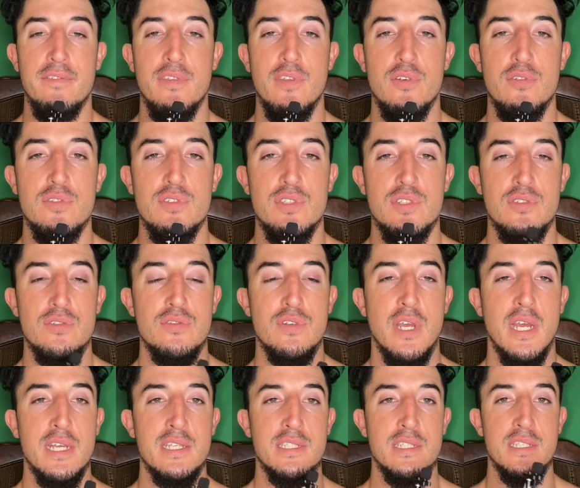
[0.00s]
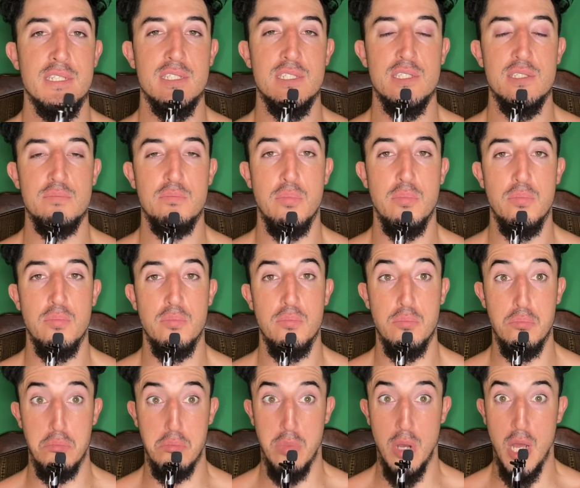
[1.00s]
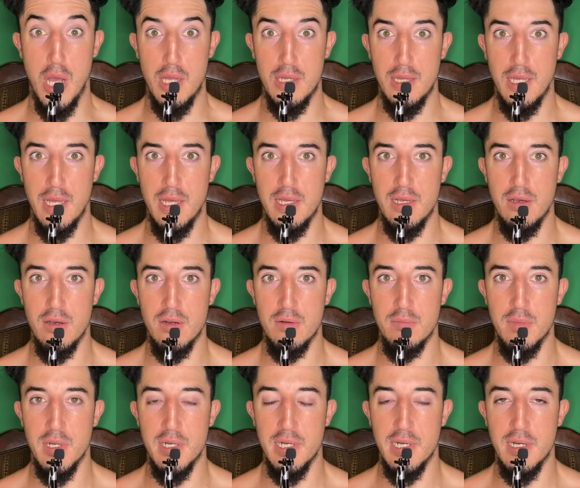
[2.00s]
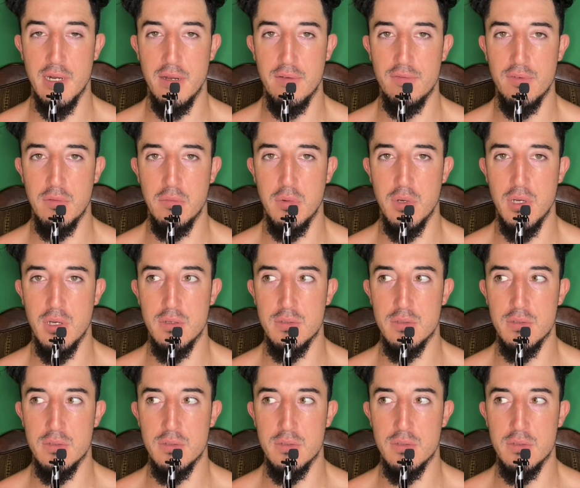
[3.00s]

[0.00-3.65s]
those two guys a spotlight on Monday Night Football.